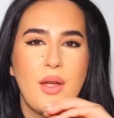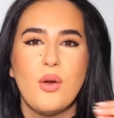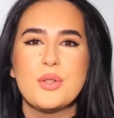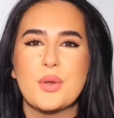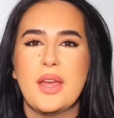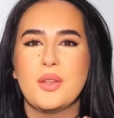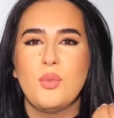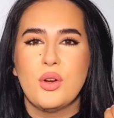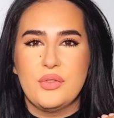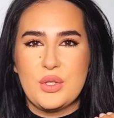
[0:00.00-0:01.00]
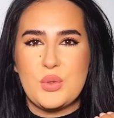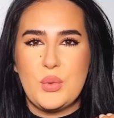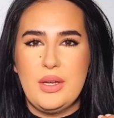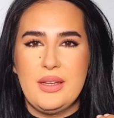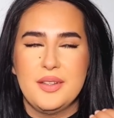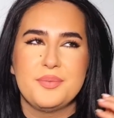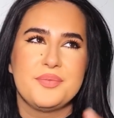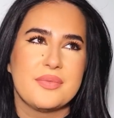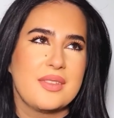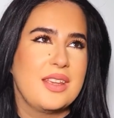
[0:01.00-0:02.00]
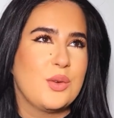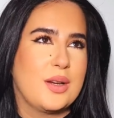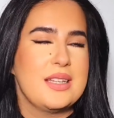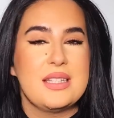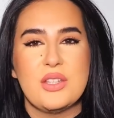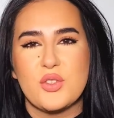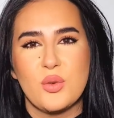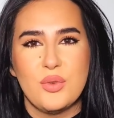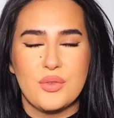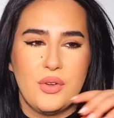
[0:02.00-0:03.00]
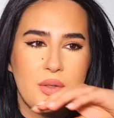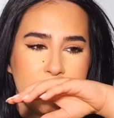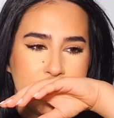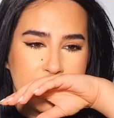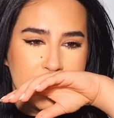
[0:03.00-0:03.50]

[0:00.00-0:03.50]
also get more of the suede. Guys, this is so beautiful.